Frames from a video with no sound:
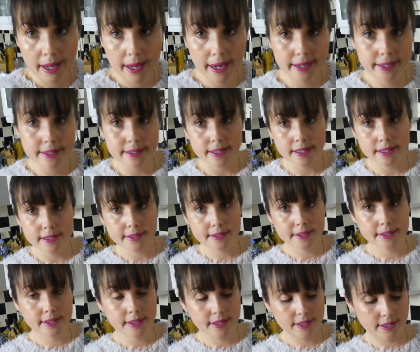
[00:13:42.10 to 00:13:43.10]
is it
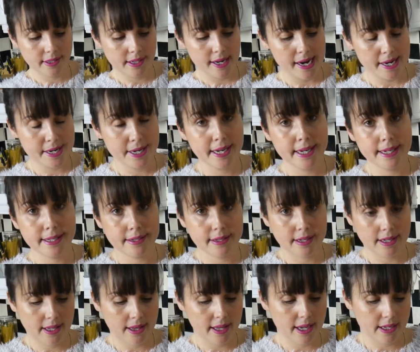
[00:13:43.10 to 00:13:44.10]

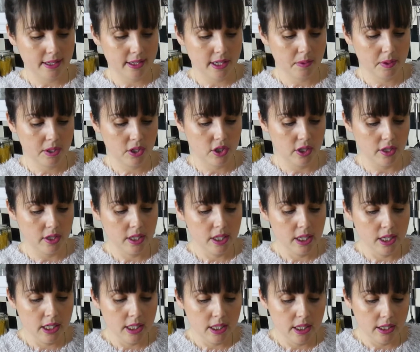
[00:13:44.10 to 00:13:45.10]
tasty? That's the question.
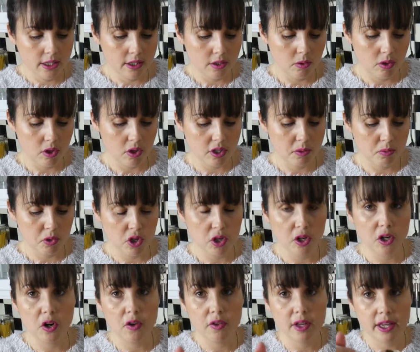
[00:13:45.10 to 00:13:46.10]
So I've got some
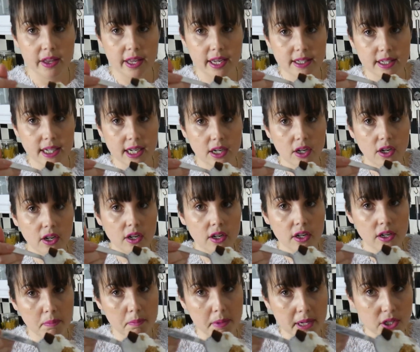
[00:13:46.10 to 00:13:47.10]
chocolate on there, see it?
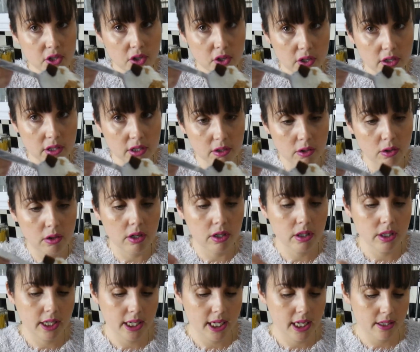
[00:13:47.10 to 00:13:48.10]
A bit of chocolate.
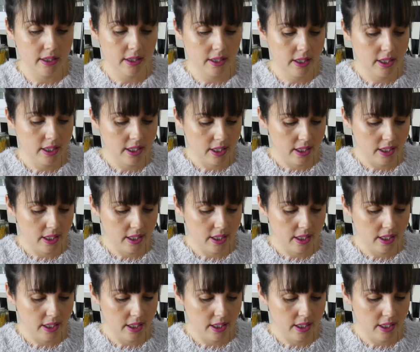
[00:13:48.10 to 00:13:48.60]
Oh, yes.